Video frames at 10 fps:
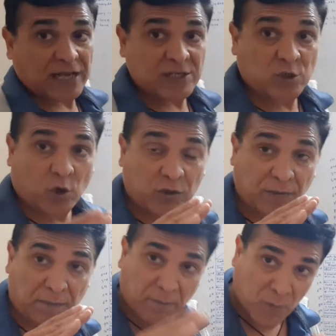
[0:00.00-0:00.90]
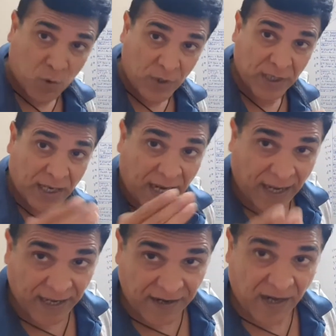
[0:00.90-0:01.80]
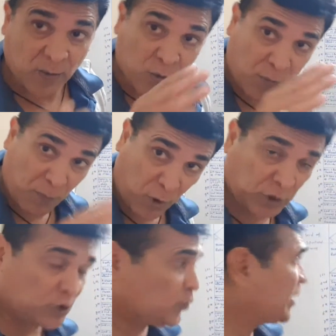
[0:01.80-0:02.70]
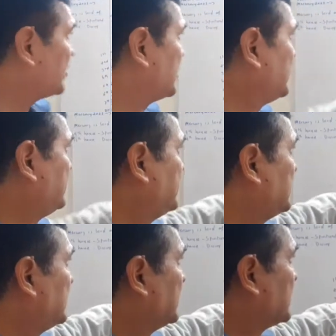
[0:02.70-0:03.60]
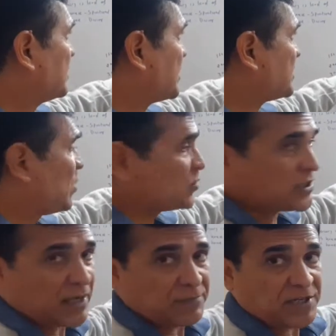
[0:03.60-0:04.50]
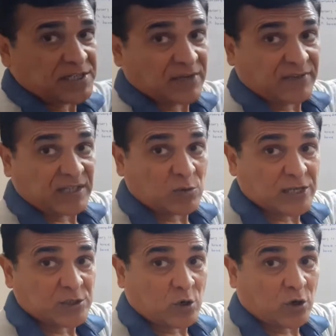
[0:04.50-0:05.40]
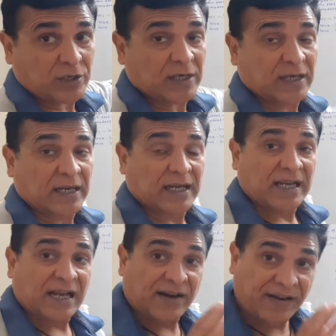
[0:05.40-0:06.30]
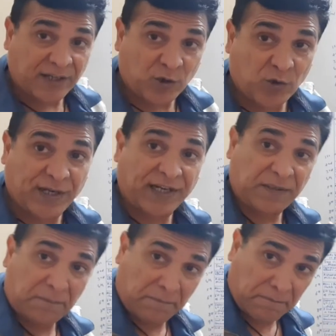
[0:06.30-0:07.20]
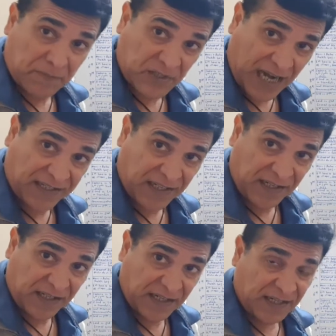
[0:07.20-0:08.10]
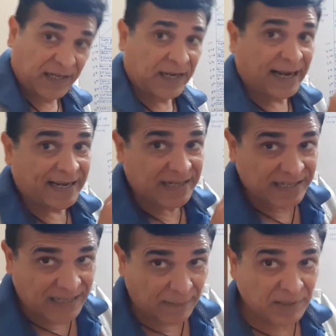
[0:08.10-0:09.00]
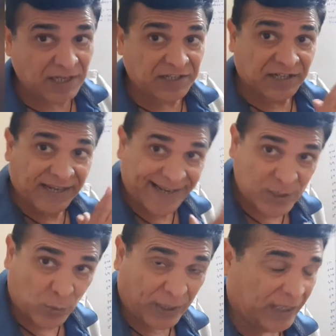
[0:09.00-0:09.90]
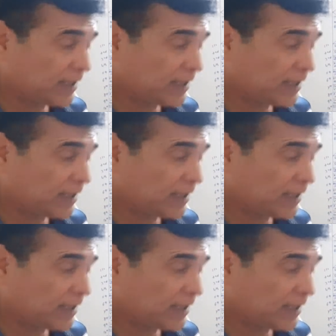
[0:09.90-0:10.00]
has got Moon and Rahu both together. Sixth house is empty. Seventh house has got retrograde Saturn and deviated as well.